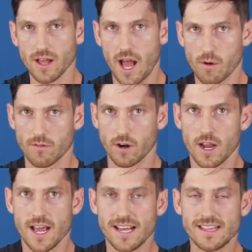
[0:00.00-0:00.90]
However,
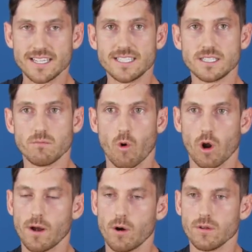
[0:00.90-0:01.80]
this is more
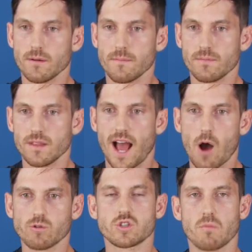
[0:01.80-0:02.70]
about
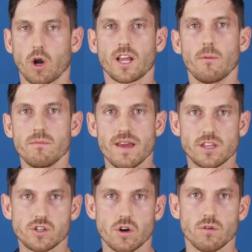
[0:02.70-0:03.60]
how smart can we make
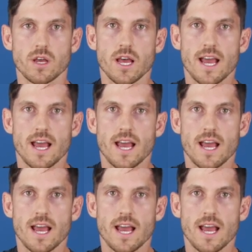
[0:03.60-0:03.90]
the drone?